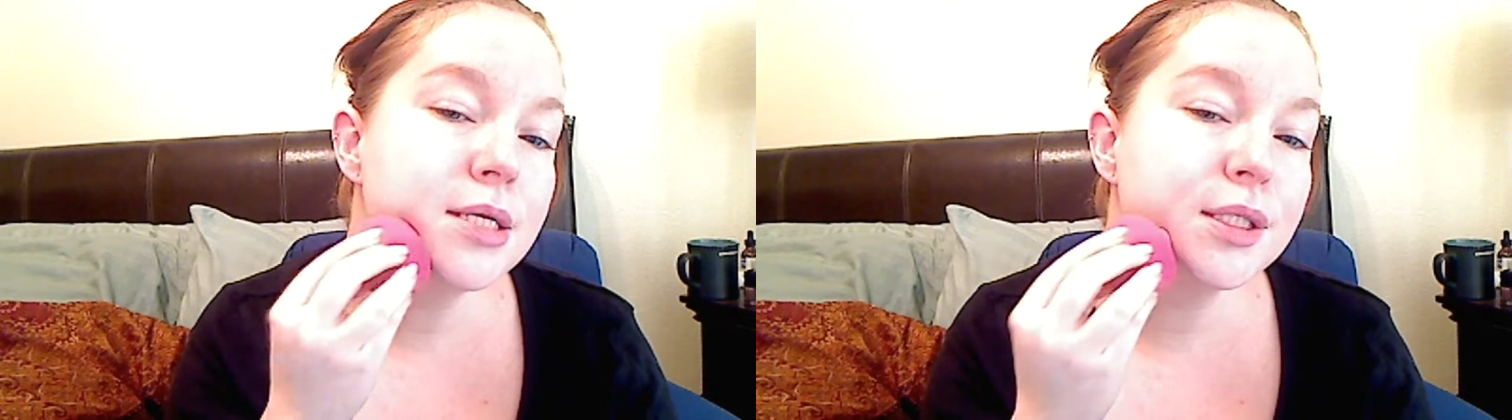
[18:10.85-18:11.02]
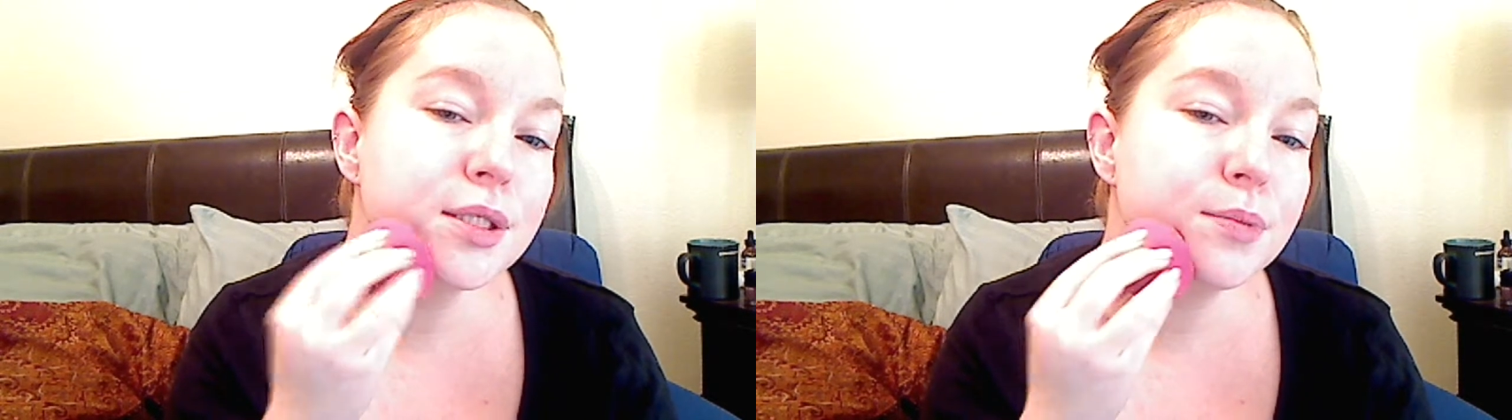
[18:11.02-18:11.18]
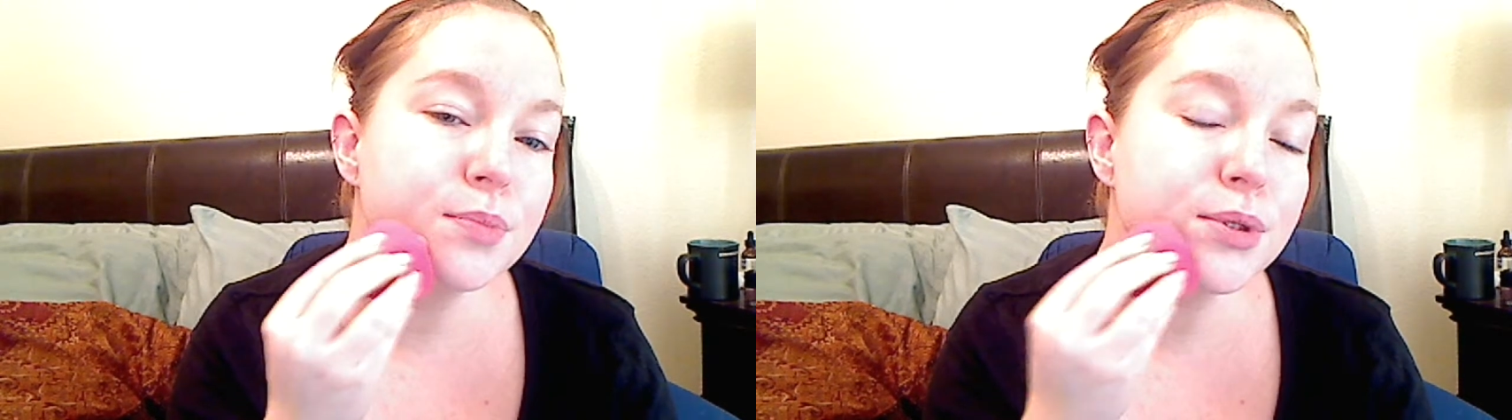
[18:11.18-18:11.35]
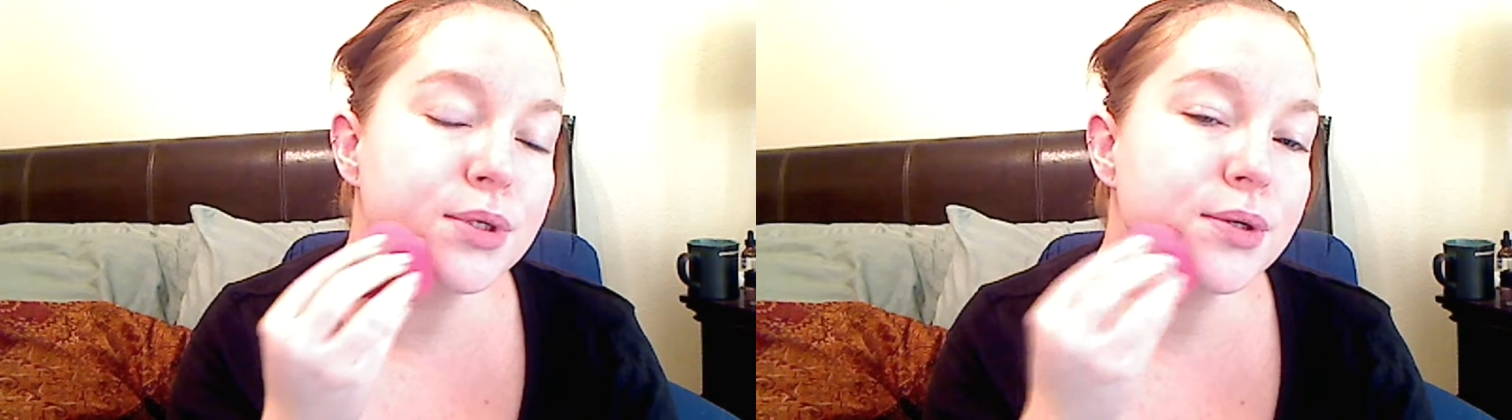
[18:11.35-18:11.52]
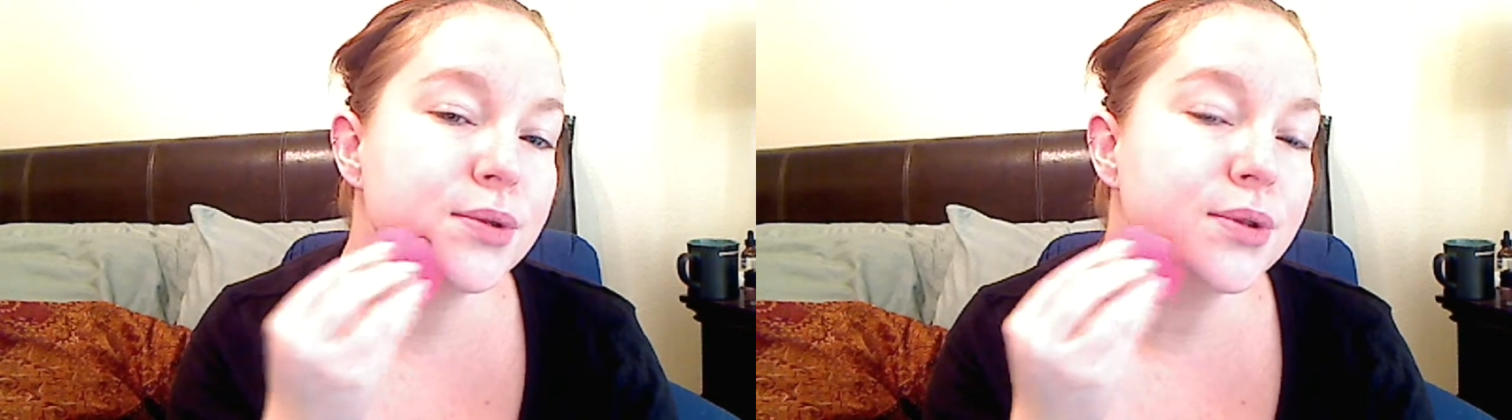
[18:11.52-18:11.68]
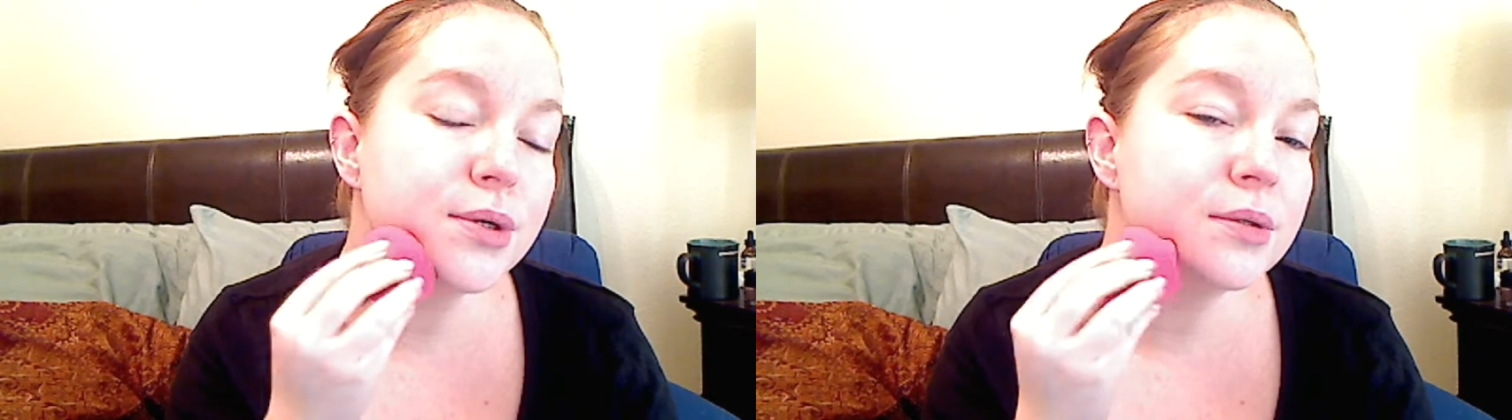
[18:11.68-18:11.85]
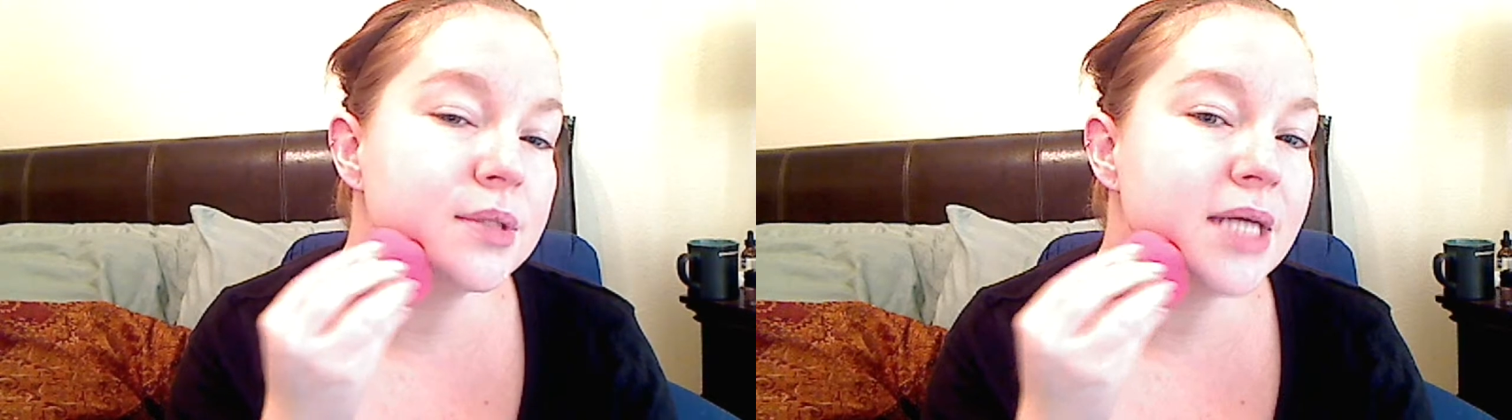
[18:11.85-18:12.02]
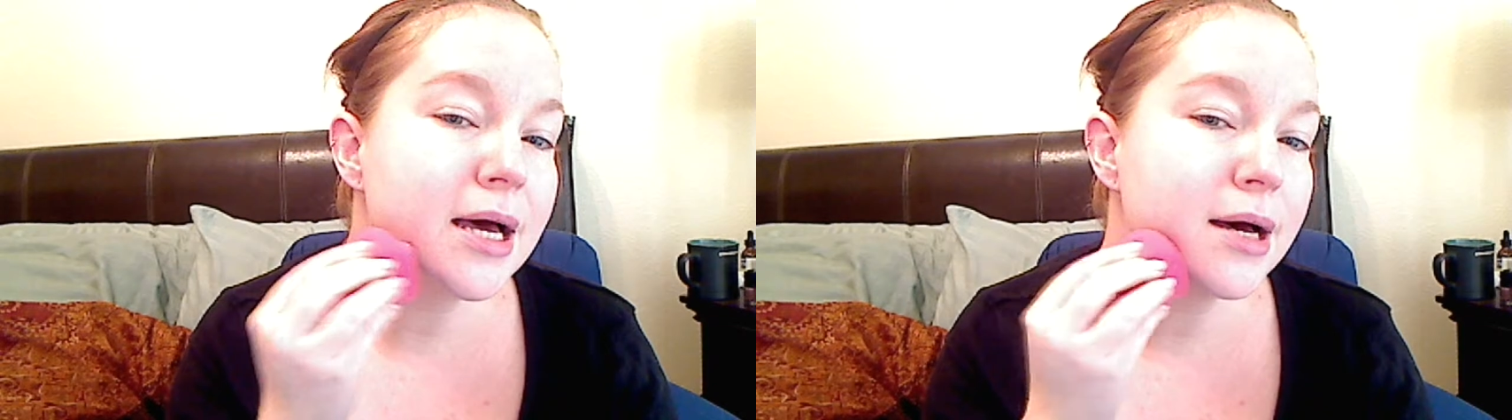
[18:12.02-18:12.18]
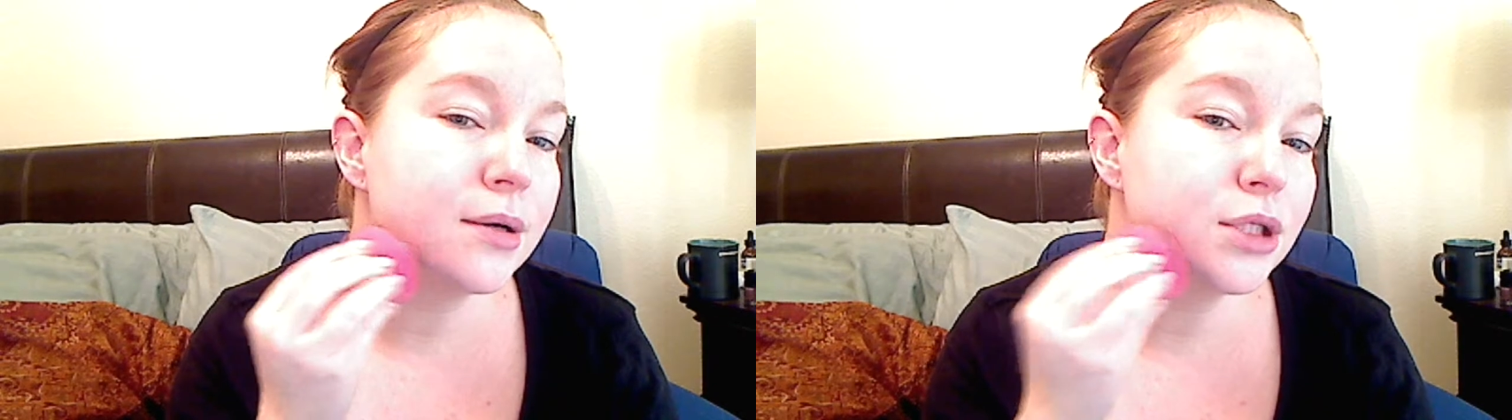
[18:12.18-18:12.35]
to blur those
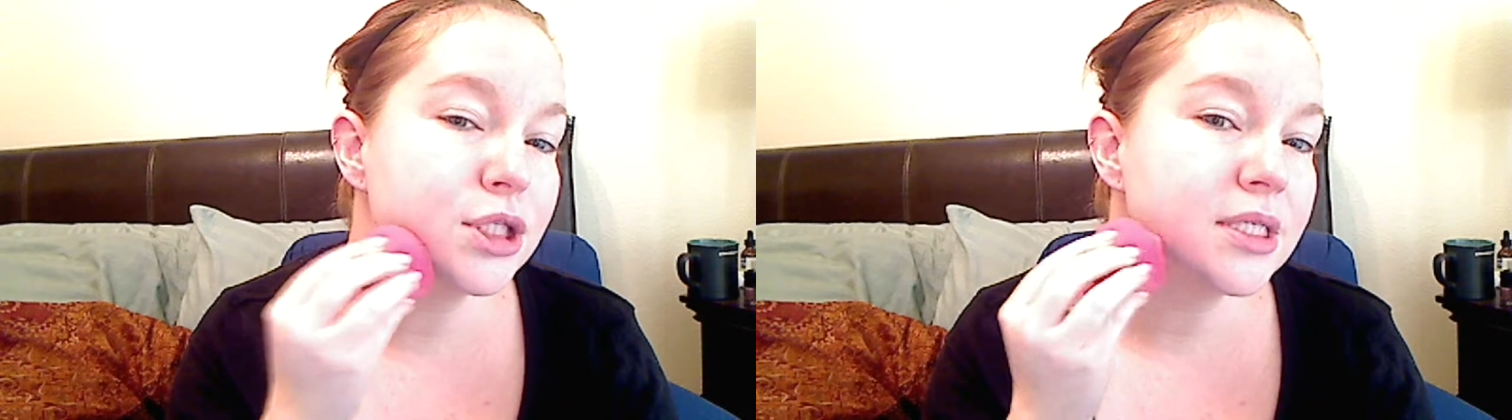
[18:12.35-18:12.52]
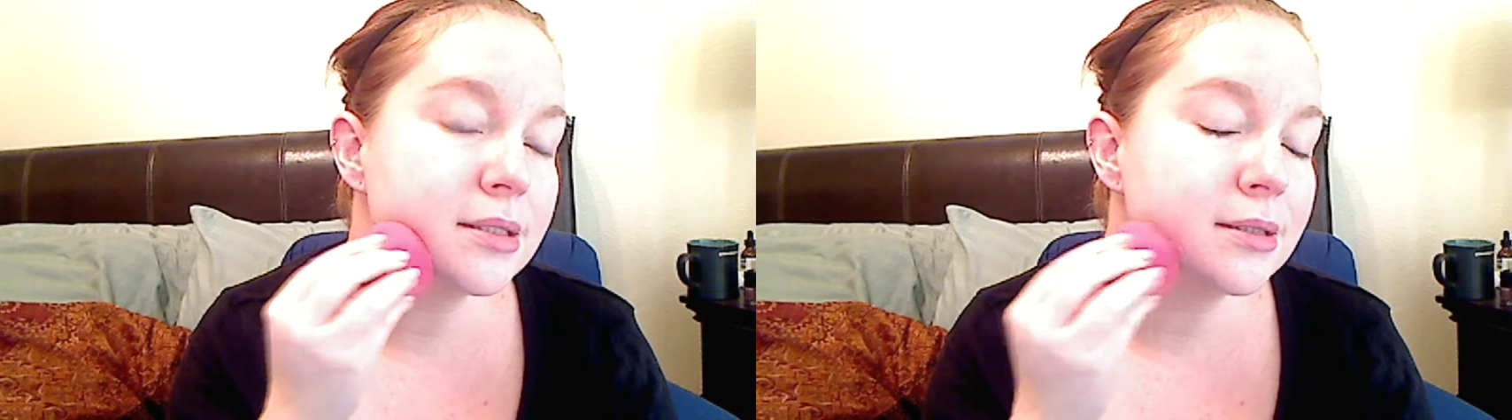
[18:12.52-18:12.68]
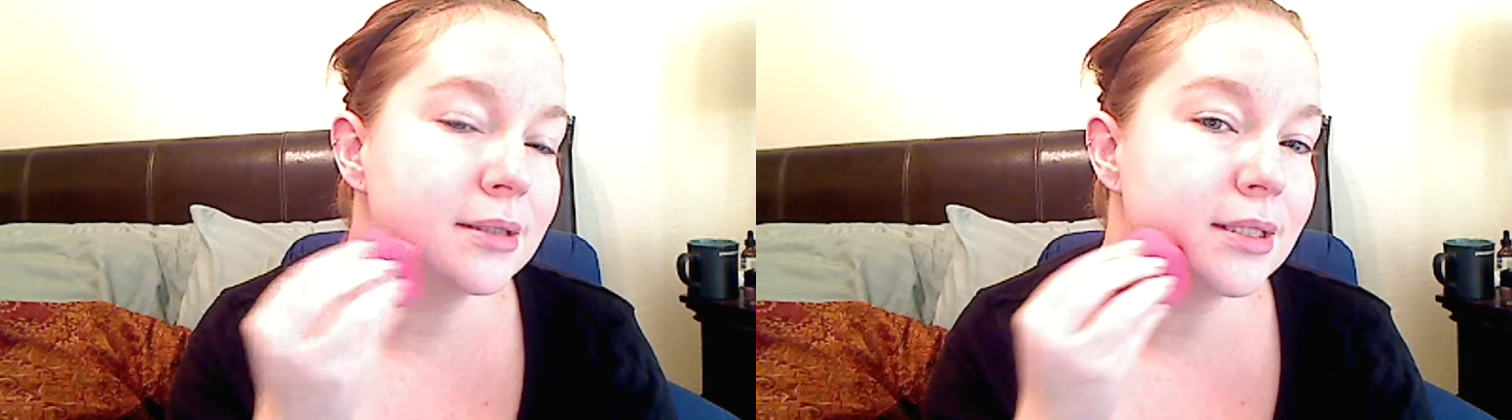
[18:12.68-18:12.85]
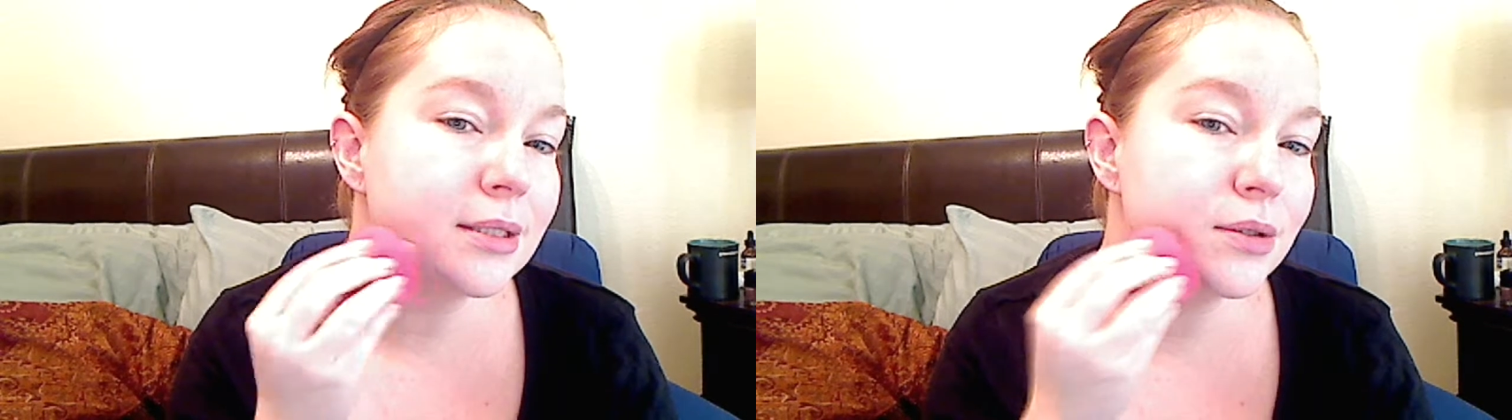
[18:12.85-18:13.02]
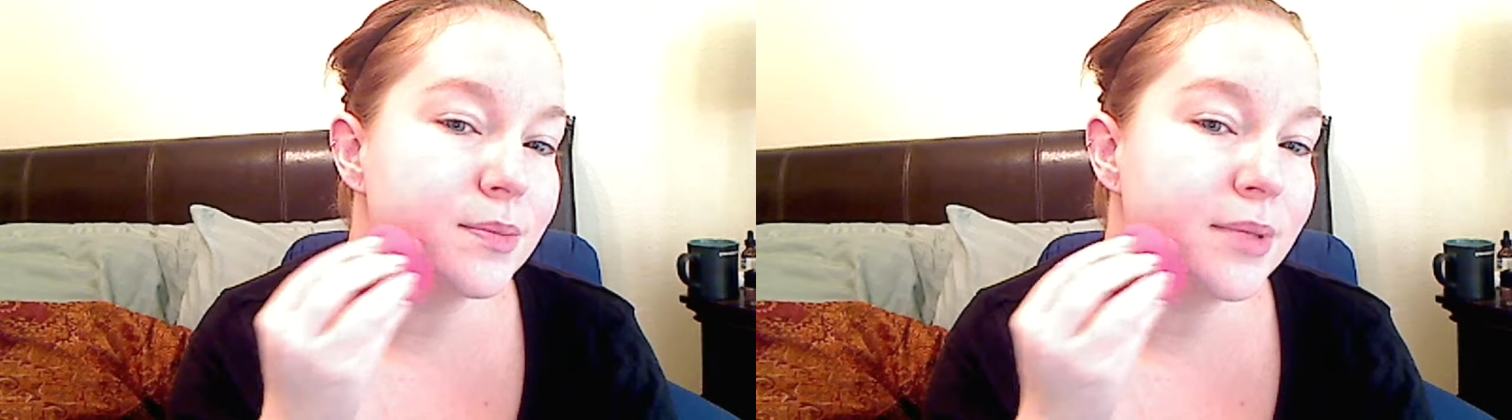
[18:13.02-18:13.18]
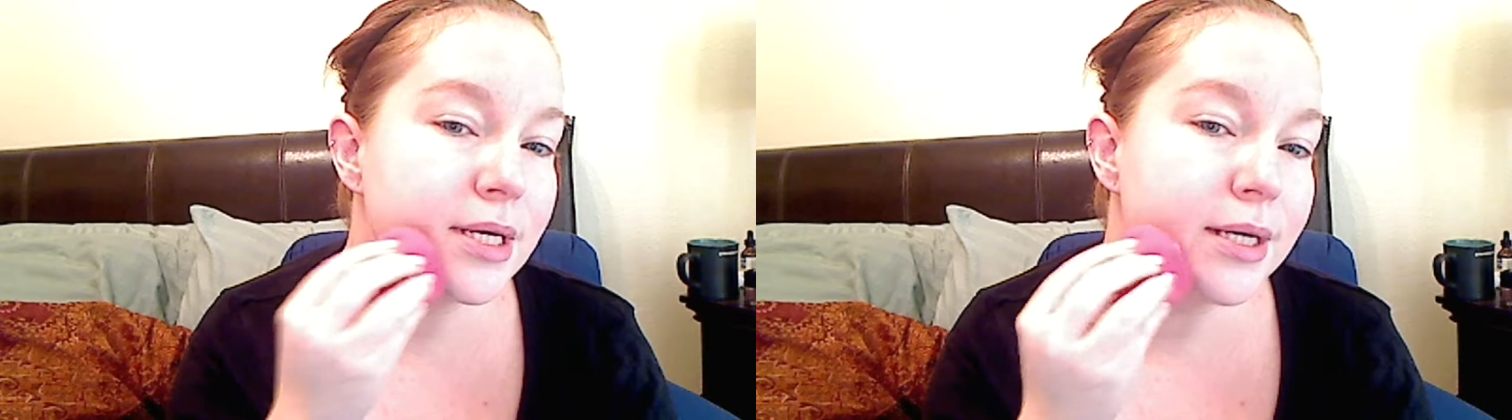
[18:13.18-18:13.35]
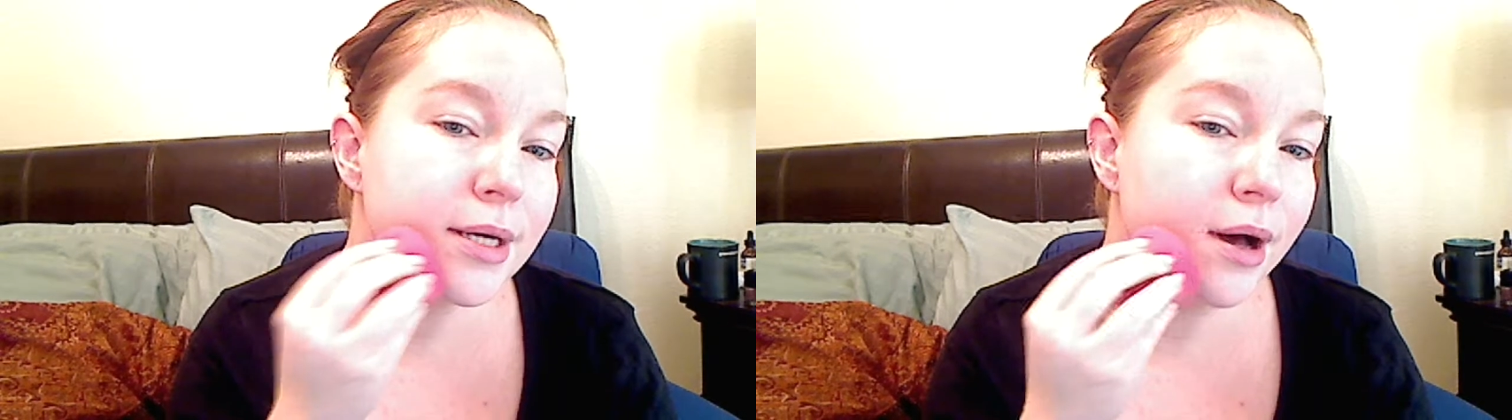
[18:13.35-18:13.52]
out just a little bit.